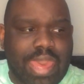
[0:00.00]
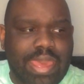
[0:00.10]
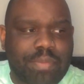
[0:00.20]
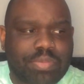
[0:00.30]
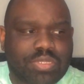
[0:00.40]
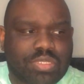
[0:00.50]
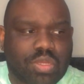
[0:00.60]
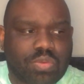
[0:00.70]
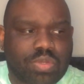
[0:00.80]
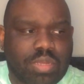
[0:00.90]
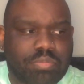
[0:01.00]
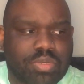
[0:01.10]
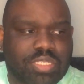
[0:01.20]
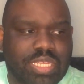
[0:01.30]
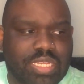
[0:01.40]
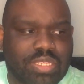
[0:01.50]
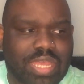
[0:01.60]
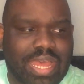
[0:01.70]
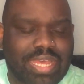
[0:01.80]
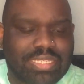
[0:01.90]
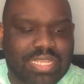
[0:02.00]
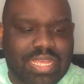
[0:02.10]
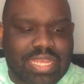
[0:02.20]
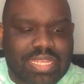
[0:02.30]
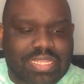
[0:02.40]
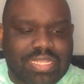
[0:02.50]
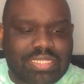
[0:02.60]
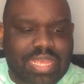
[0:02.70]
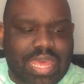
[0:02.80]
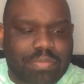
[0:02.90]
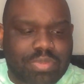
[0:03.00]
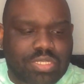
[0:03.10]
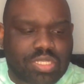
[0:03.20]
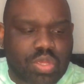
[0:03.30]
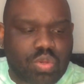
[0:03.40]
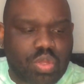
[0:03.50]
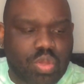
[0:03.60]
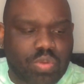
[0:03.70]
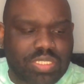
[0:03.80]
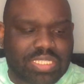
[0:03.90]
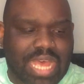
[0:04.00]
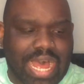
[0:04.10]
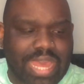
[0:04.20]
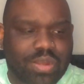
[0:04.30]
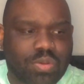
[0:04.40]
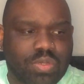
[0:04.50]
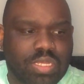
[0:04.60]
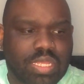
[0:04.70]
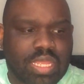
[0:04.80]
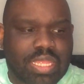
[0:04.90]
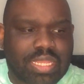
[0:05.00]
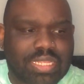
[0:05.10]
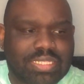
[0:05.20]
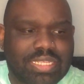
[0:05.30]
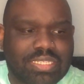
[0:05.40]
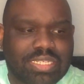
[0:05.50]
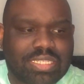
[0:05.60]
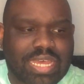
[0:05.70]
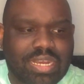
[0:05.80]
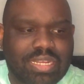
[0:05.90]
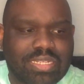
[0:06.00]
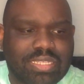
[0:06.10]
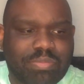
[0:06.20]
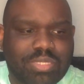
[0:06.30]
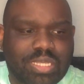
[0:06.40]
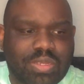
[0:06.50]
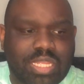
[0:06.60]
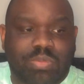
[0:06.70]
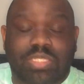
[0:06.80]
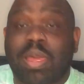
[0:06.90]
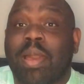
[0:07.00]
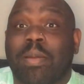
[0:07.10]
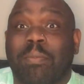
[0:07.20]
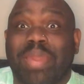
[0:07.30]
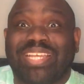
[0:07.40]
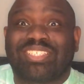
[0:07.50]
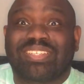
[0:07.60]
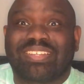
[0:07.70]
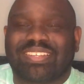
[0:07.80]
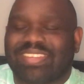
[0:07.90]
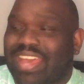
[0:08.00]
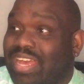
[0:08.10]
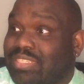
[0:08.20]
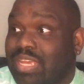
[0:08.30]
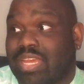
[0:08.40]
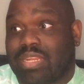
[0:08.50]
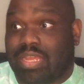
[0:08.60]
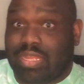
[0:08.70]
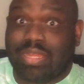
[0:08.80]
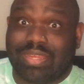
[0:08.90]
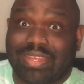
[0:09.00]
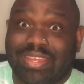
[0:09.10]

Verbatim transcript: episode number 10, you guys. This episode was titled, let's get to the title of this episode. It was Made You Look, you guys, and heh,